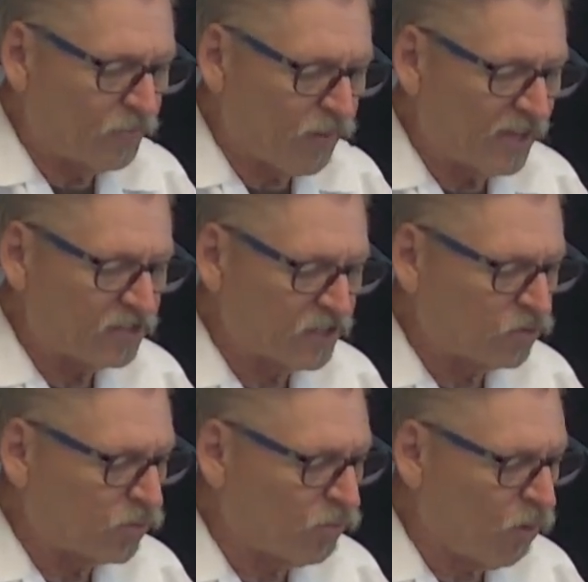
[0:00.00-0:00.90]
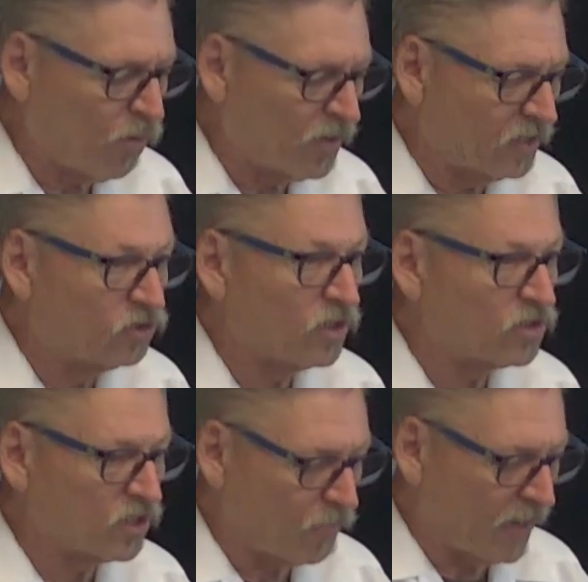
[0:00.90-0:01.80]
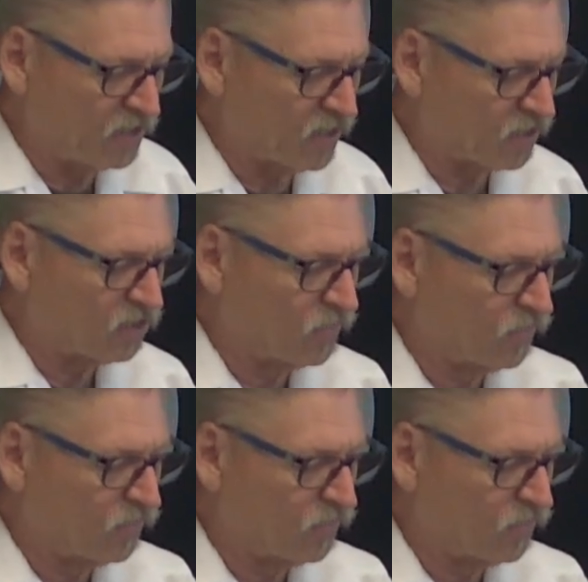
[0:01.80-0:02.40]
blesses us with more than just the basics.